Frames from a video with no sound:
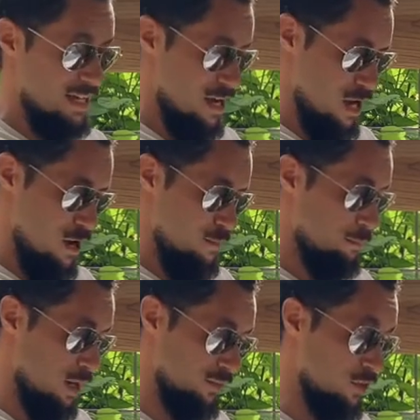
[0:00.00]

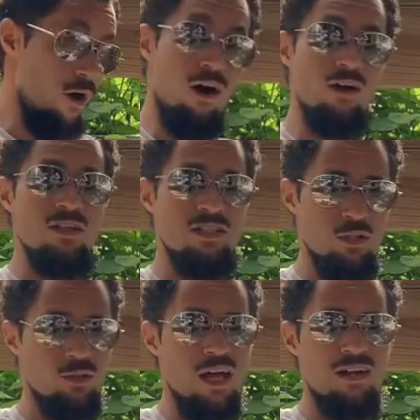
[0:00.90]
but there are
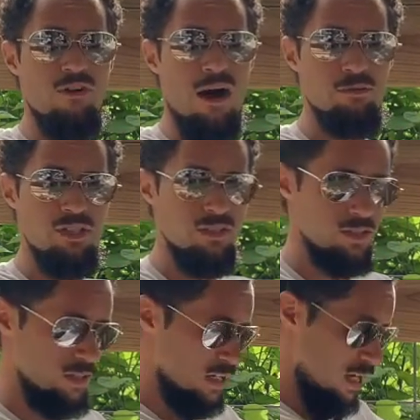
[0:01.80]
still a lot of options.